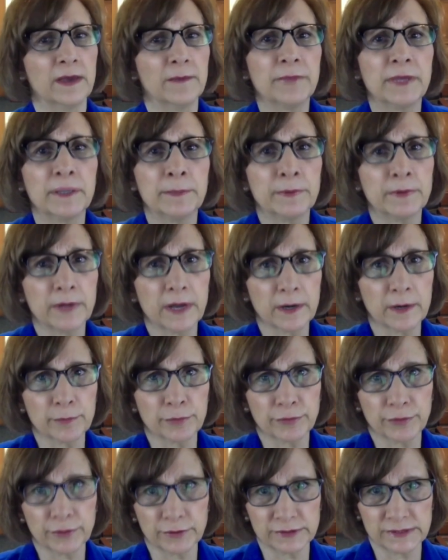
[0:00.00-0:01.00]
People are
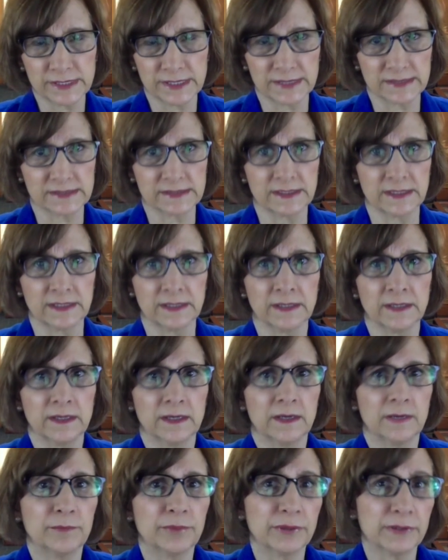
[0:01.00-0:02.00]
protesting
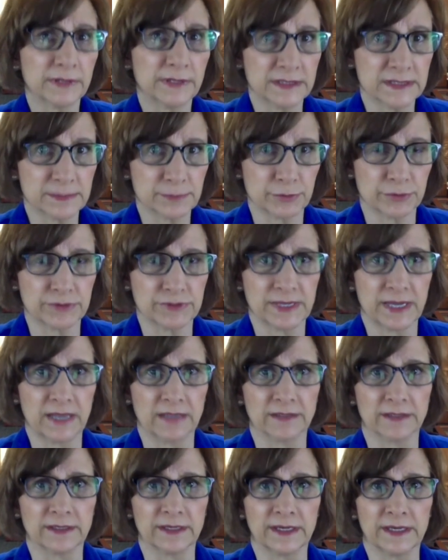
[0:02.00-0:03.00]
police
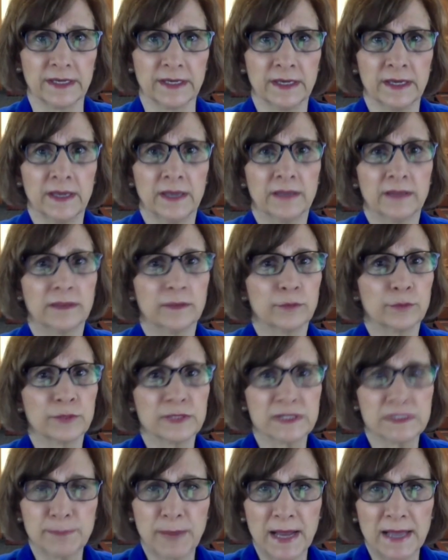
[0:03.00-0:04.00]
brutality the
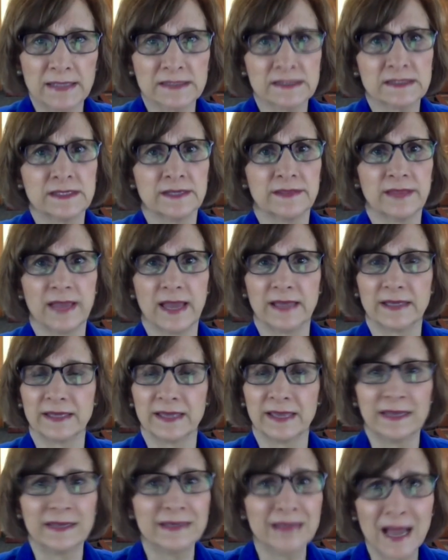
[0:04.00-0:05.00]
response to that
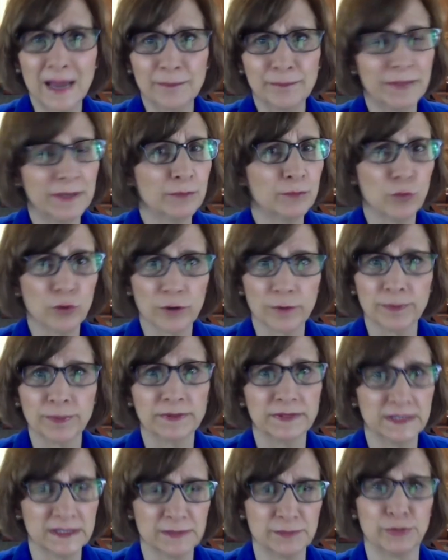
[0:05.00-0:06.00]
cannot be more
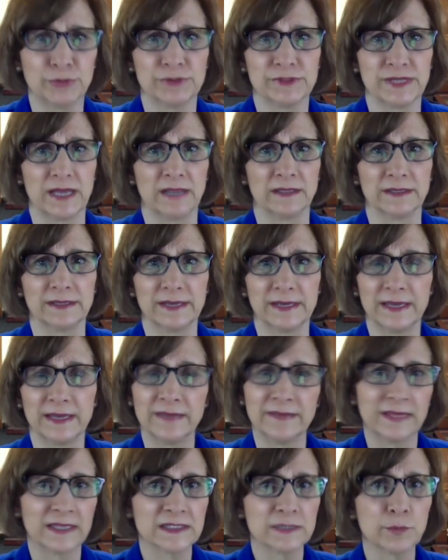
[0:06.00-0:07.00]
police brutality.
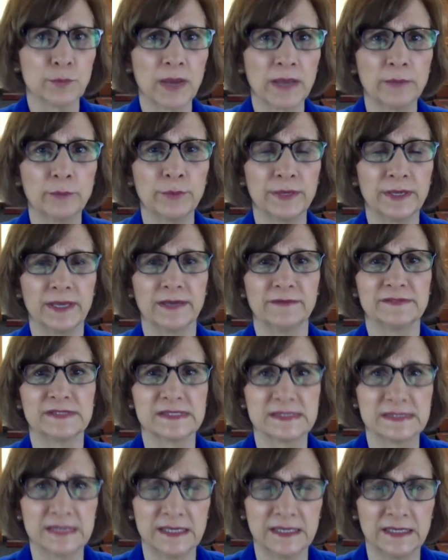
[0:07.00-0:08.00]
And that's why we have
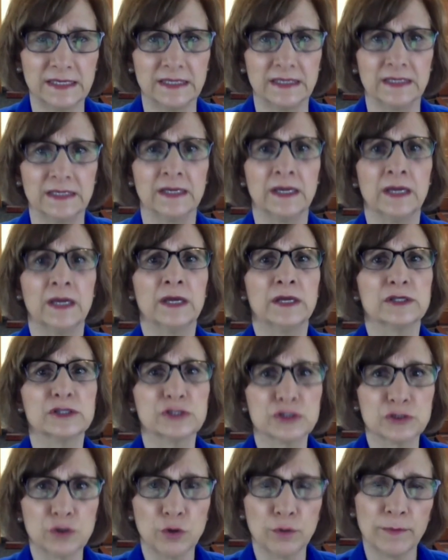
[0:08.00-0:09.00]
seen
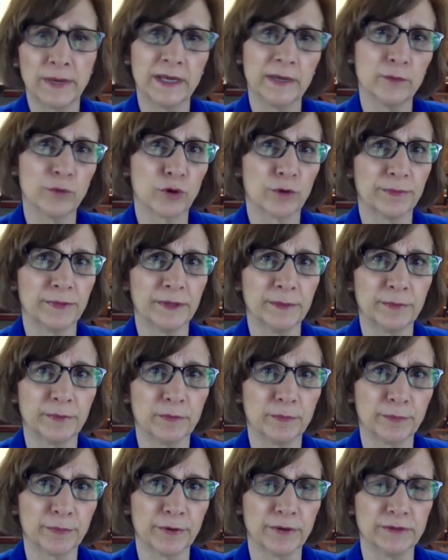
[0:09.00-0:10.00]
so many more
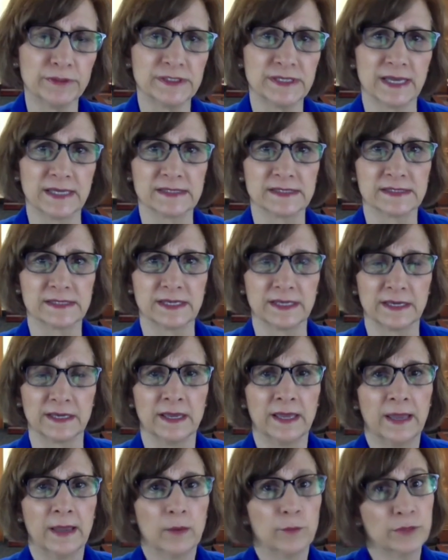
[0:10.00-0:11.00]
people protesting,
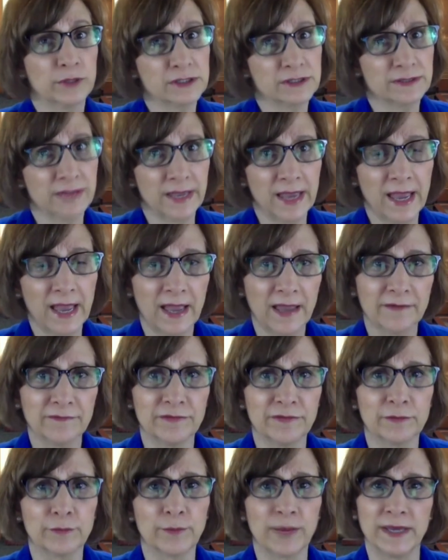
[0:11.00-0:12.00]
which they
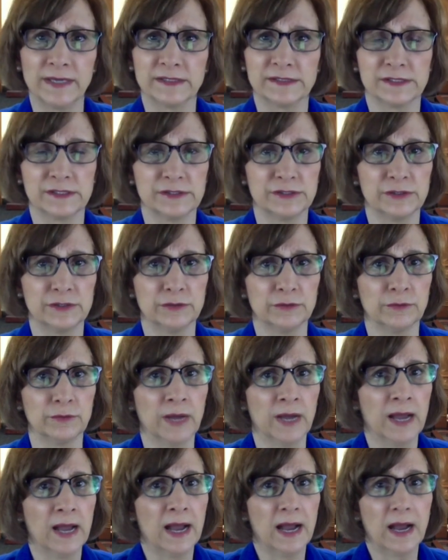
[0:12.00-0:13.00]
have the right to do.
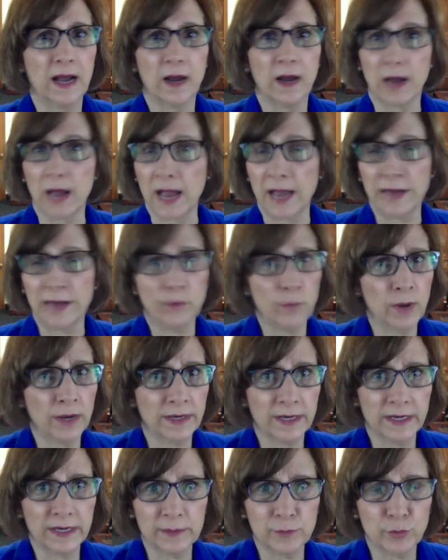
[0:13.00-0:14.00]
Uh, I don't
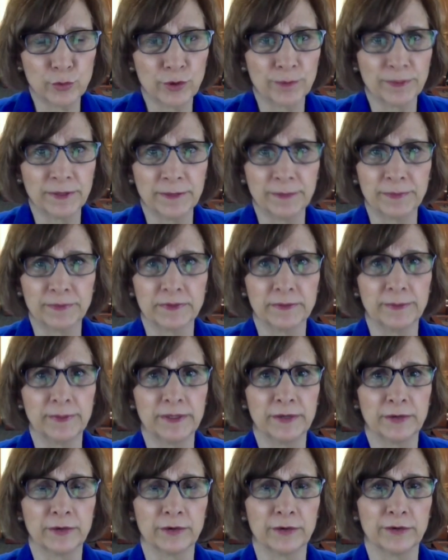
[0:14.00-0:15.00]
want any more people to
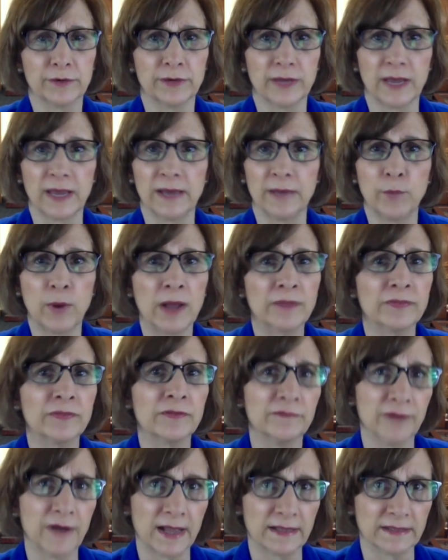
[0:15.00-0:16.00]
be hurt. I want
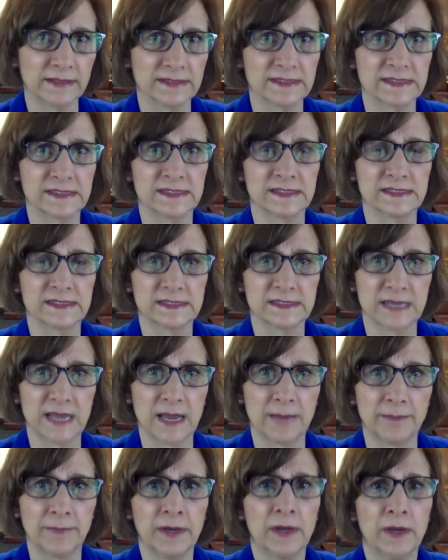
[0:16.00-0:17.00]
the violence to
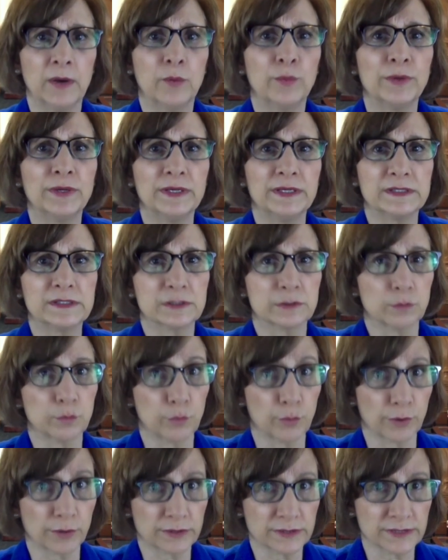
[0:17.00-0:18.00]
stop. We need to
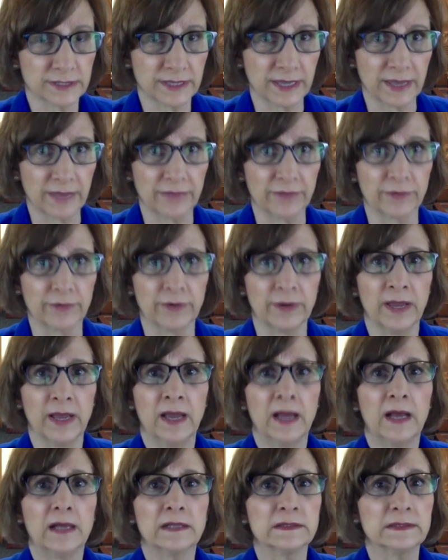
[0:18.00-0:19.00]
work together.
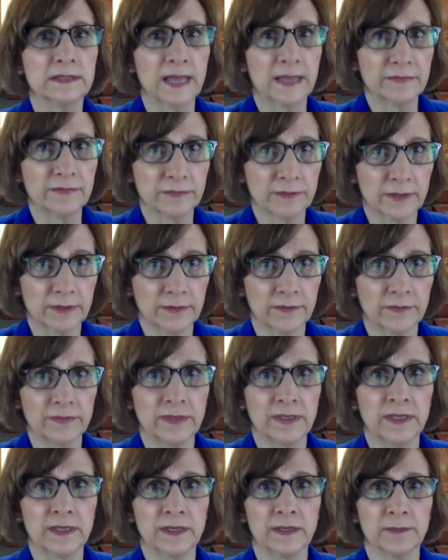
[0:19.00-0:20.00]
Let the,
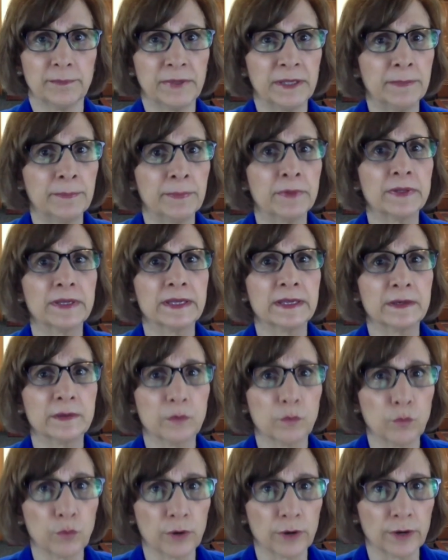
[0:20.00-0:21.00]
the people in
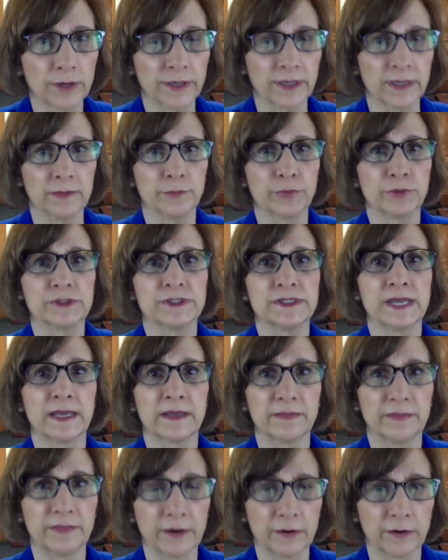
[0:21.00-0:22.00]
Oregon
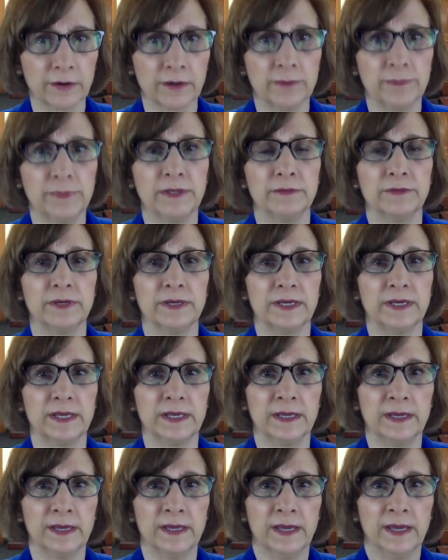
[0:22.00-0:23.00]
protect their
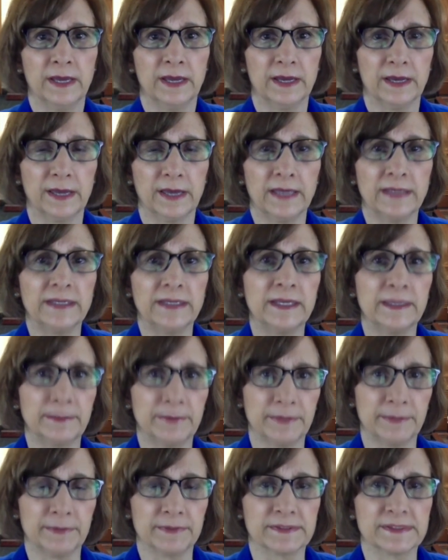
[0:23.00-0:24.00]
community uh, and keep
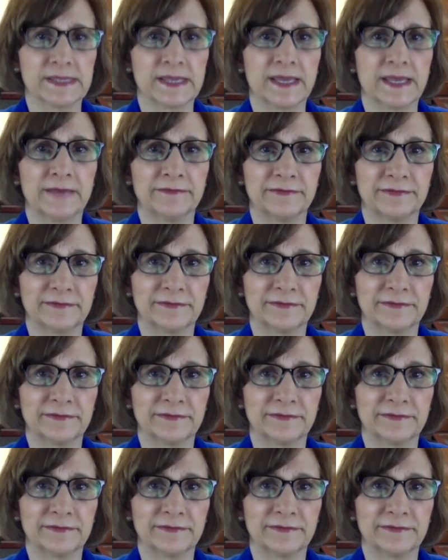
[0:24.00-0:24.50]
people safe.